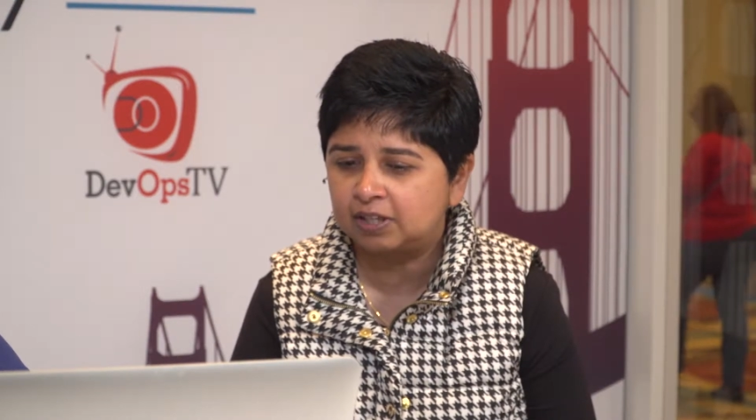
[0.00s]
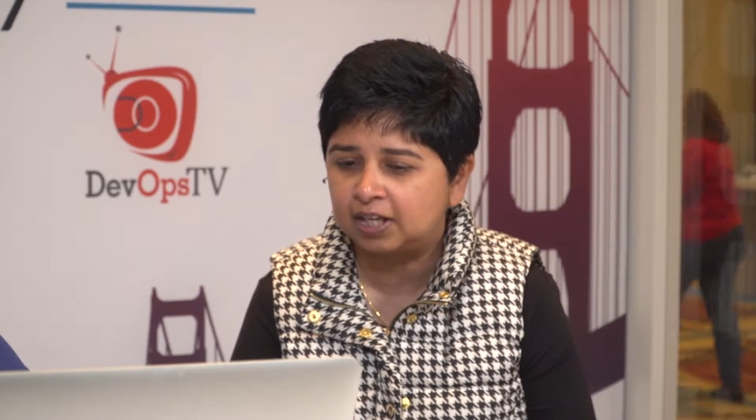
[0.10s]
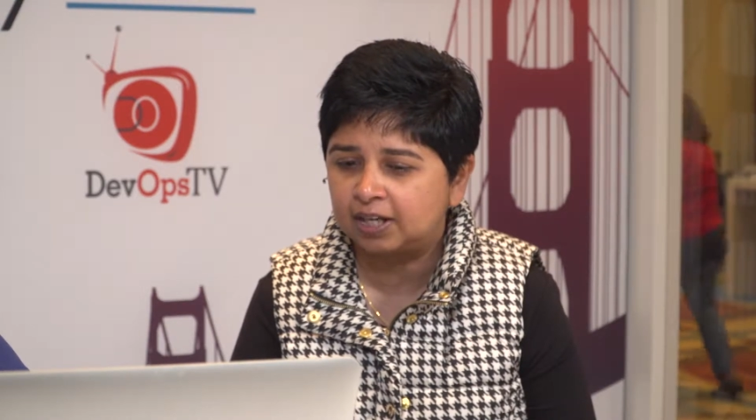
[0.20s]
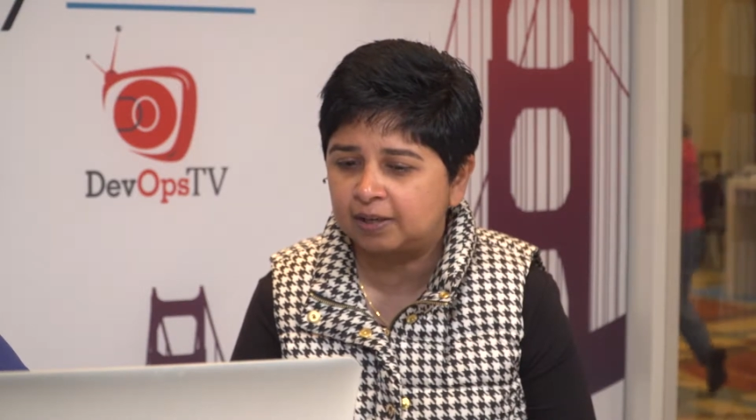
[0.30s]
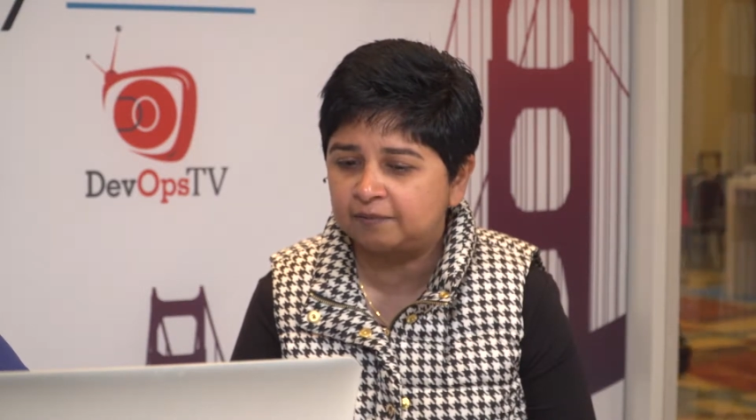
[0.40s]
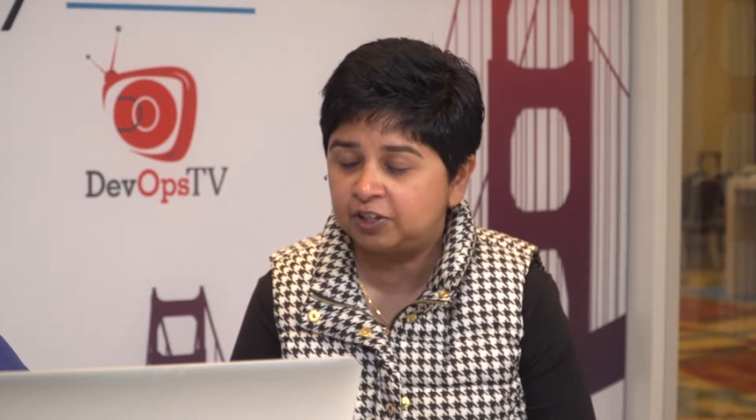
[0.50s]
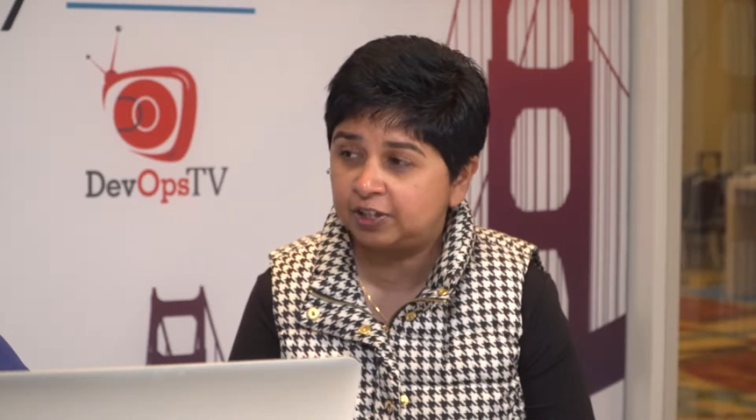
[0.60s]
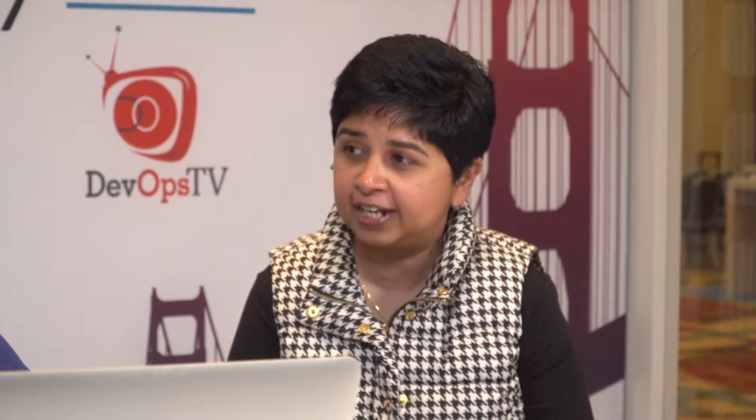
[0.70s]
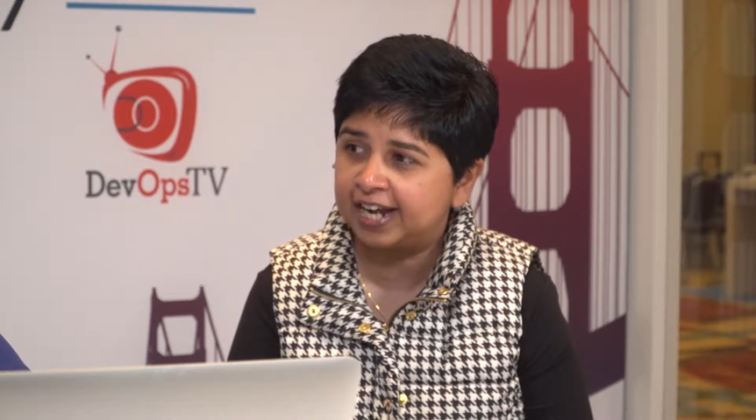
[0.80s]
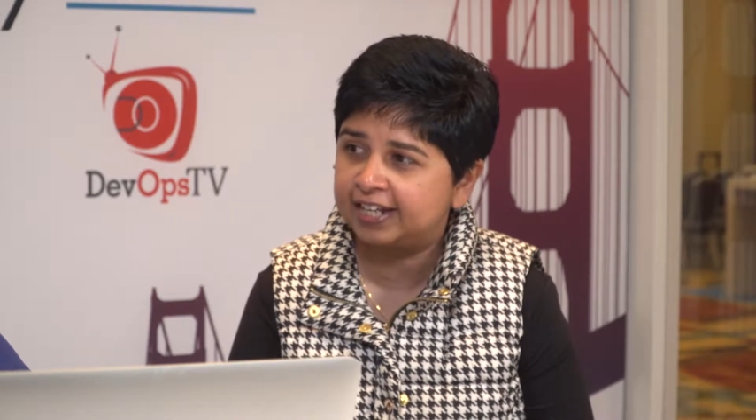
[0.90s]
a
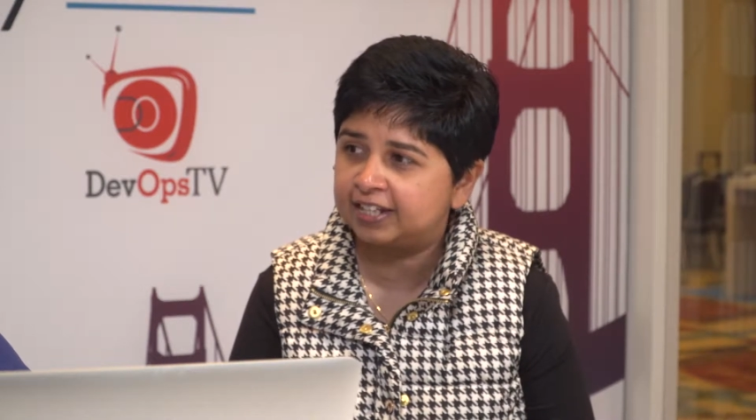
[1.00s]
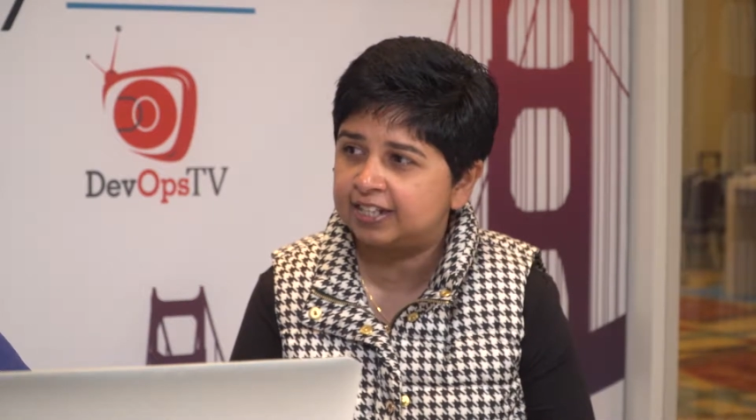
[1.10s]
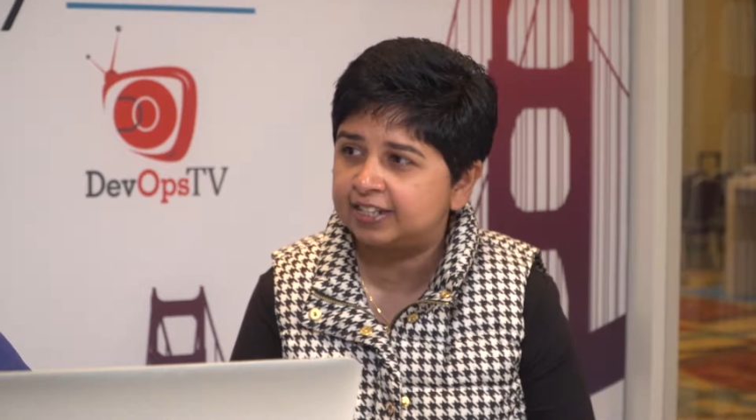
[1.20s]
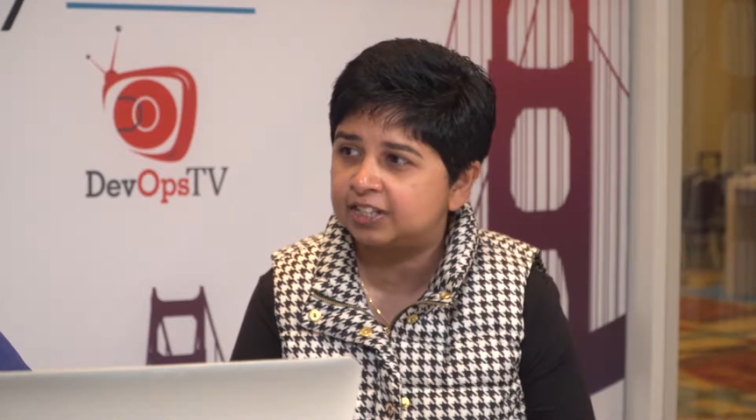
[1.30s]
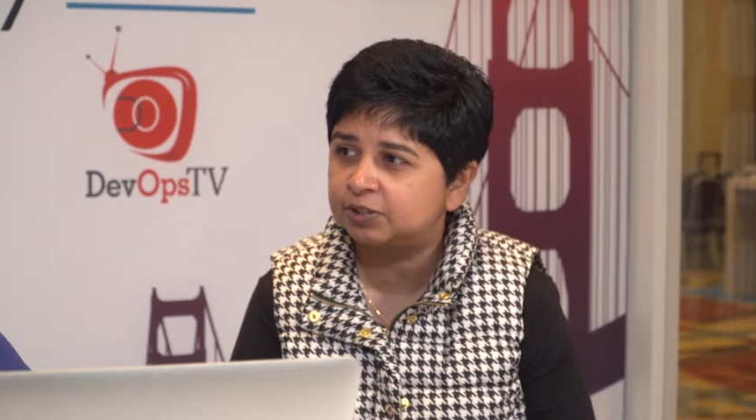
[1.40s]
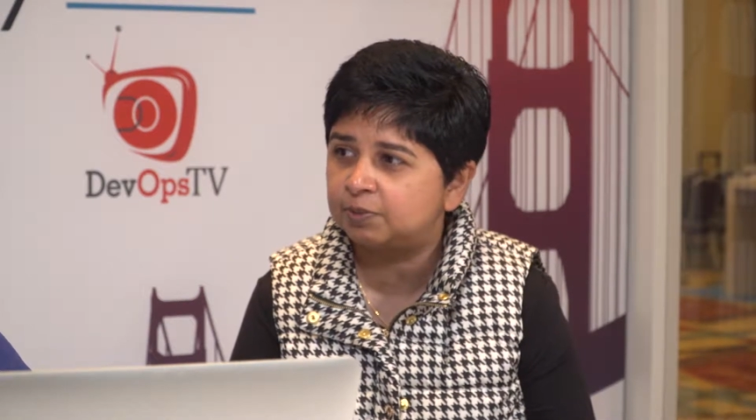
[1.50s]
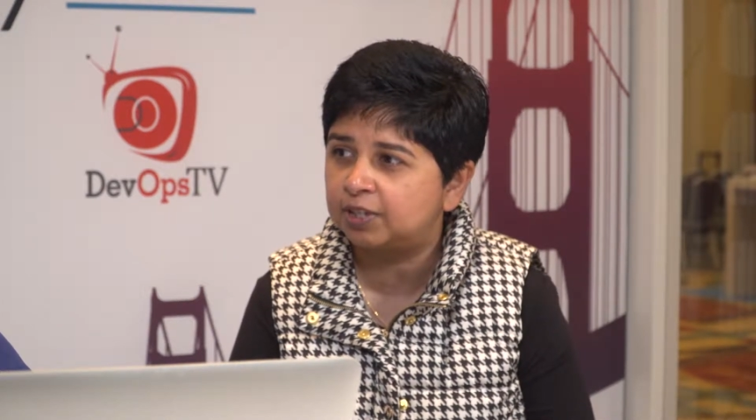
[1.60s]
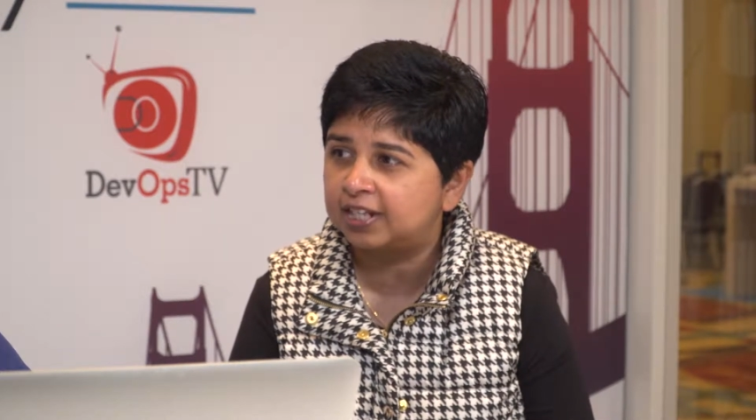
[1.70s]
weird angle in this book,